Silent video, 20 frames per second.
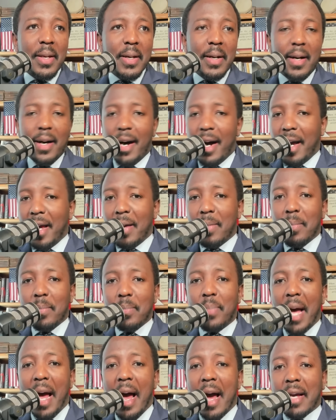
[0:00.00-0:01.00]
I am
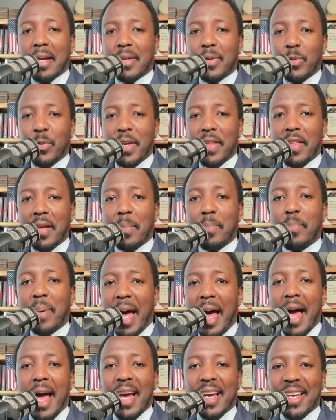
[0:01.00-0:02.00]
back with a
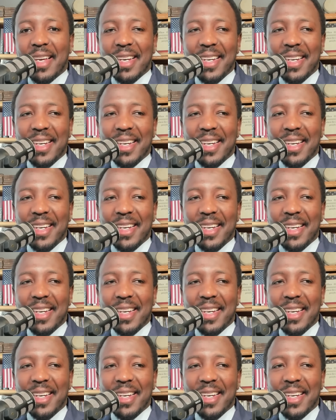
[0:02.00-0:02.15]
bang.